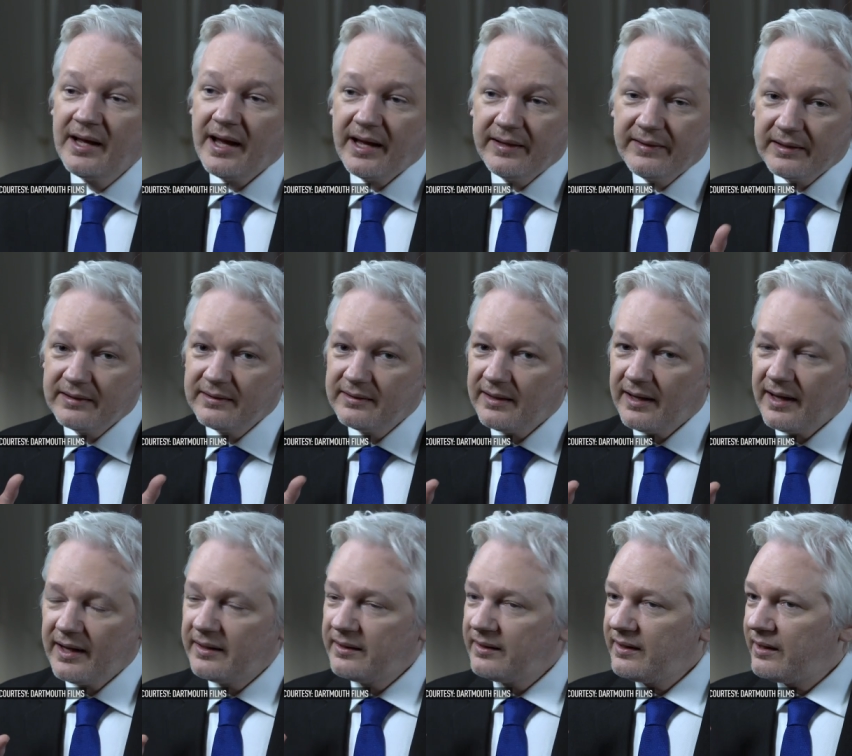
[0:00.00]
Yeah.
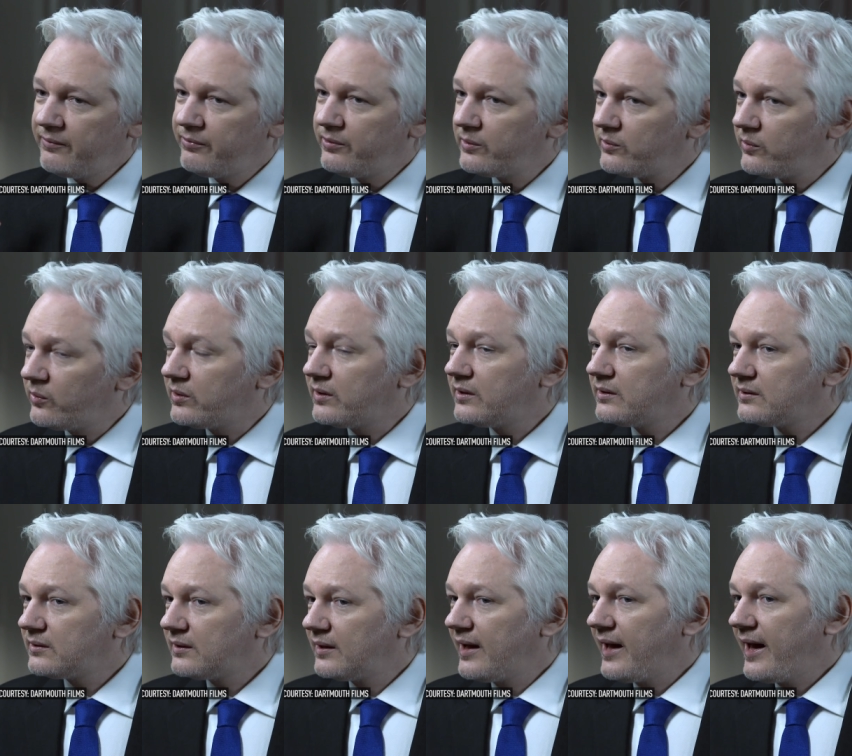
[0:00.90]
And if you look
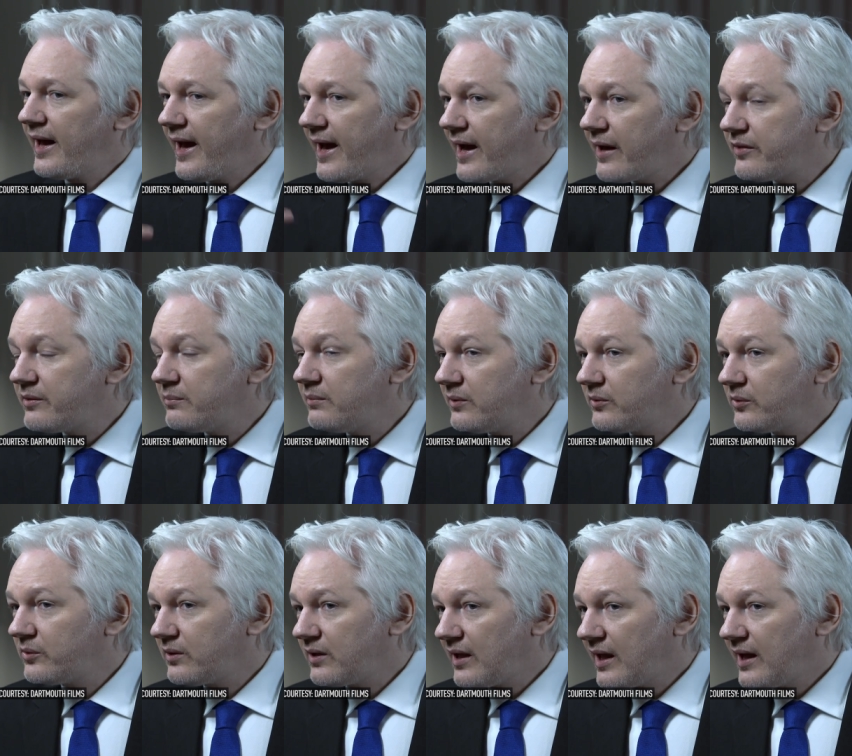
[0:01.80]
at how the middle
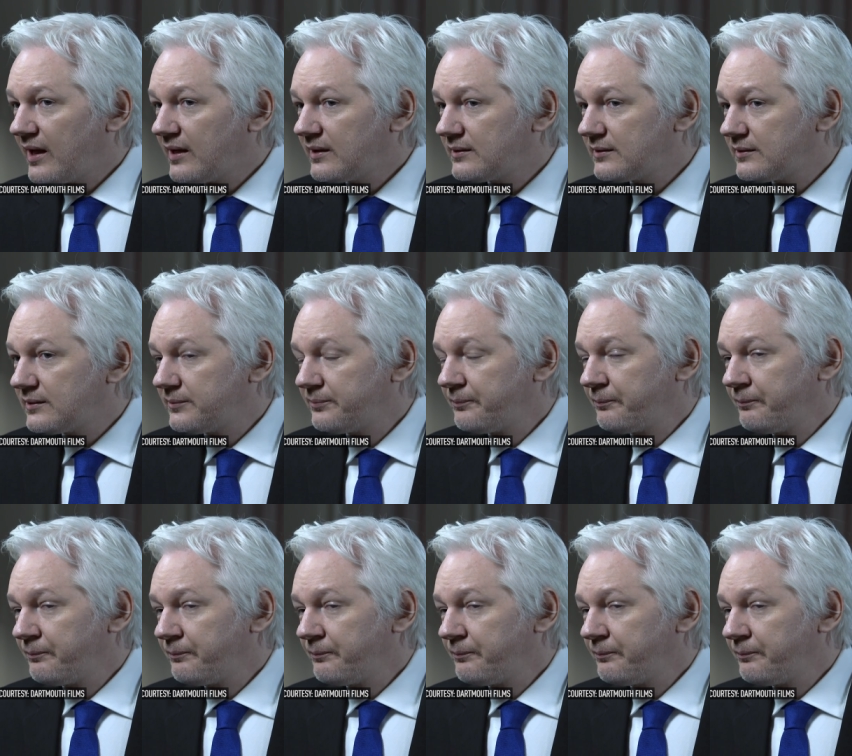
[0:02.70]
class